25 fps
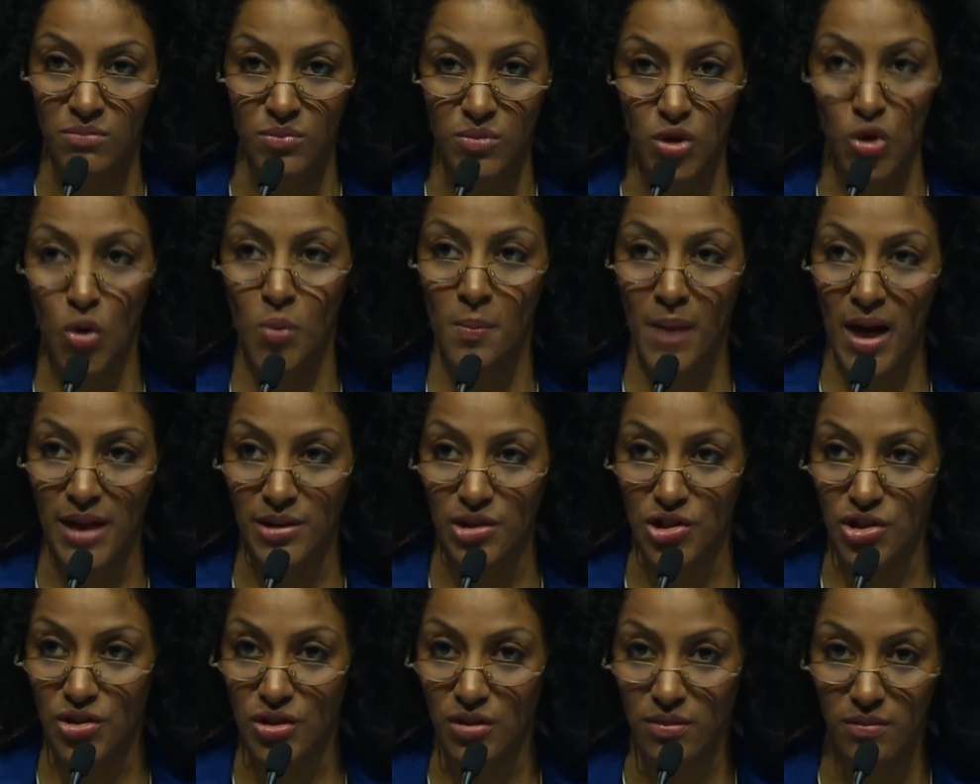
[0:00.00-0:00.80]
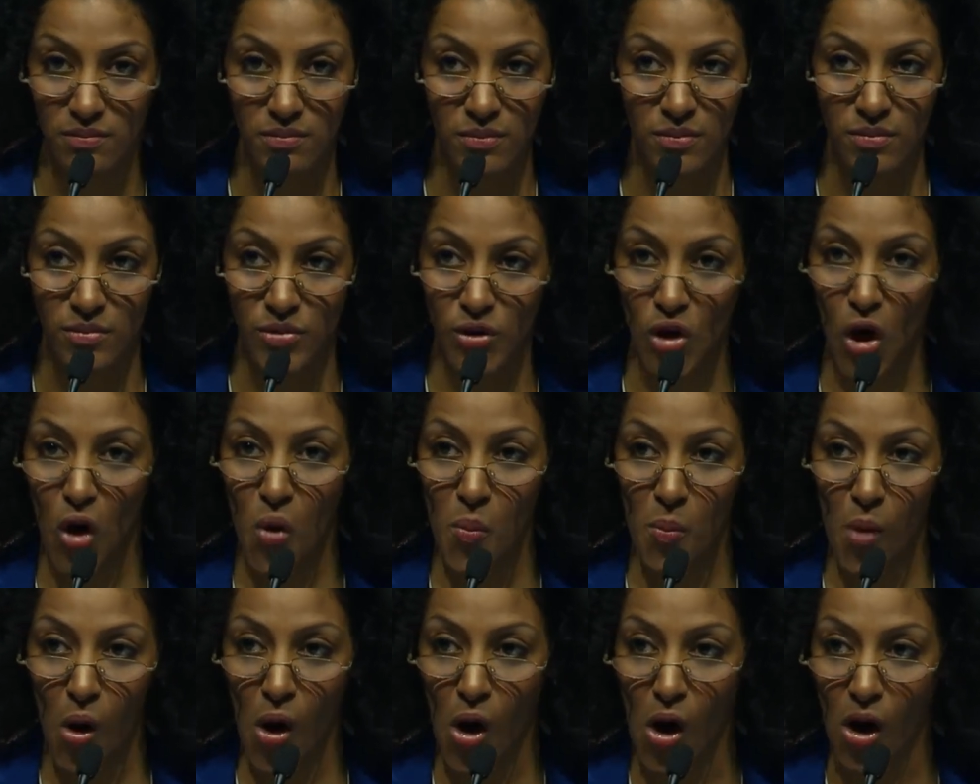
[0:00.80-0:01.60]
too much,
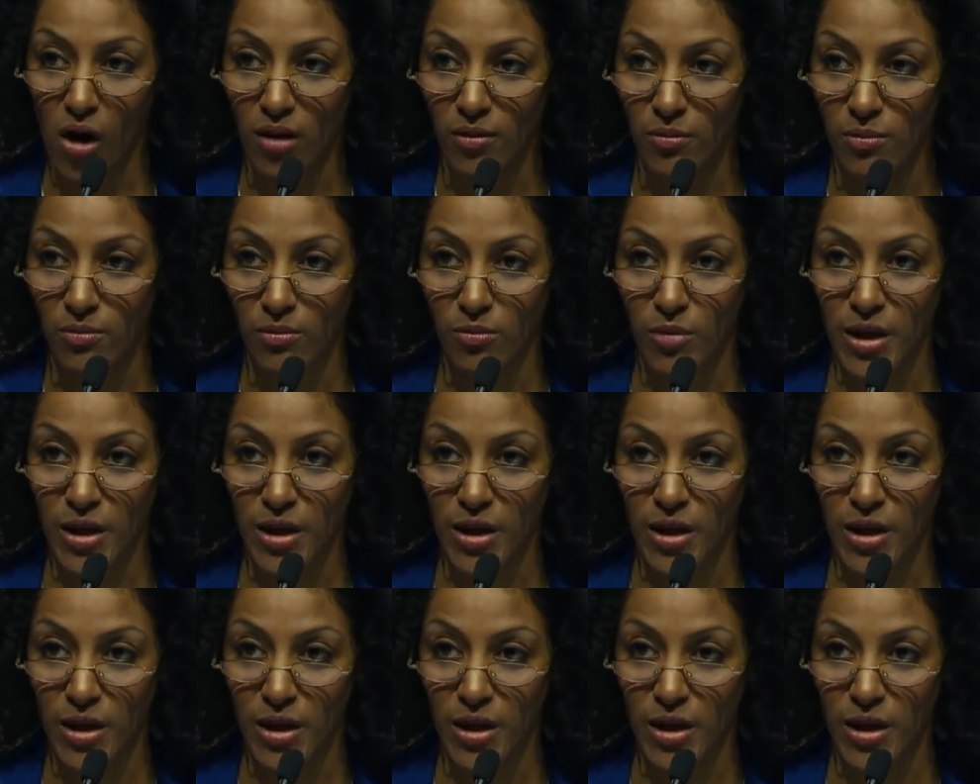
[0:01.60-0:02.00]
no more.